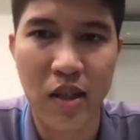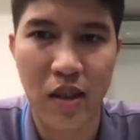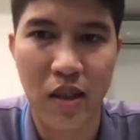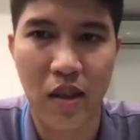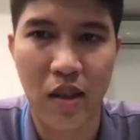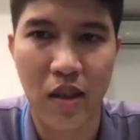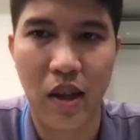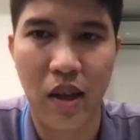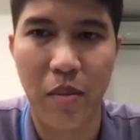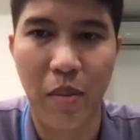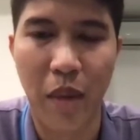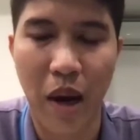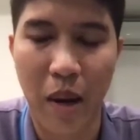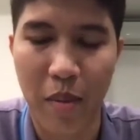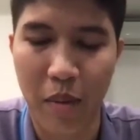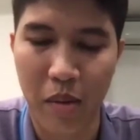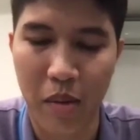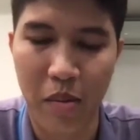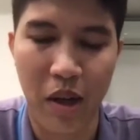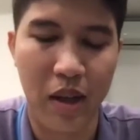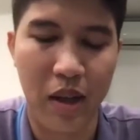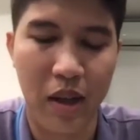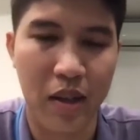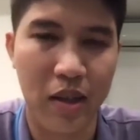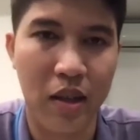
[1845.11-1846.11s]
in public
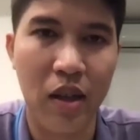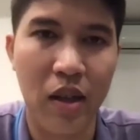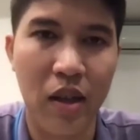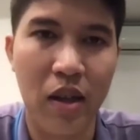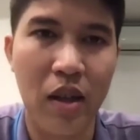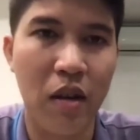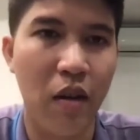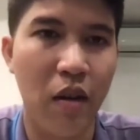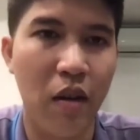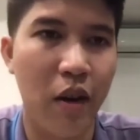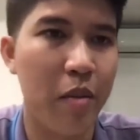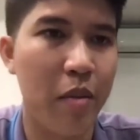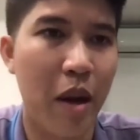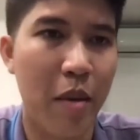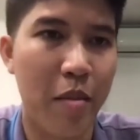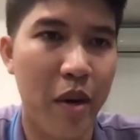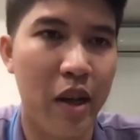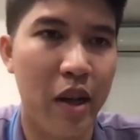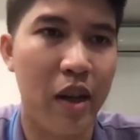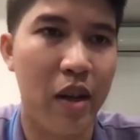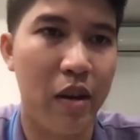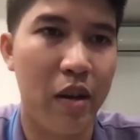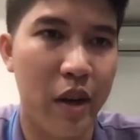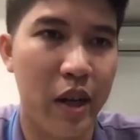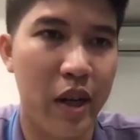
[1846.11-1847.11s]
place or in public
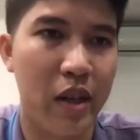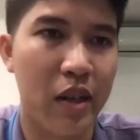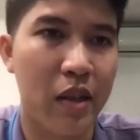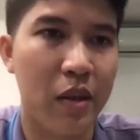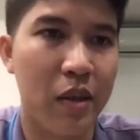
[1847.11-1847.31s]
area?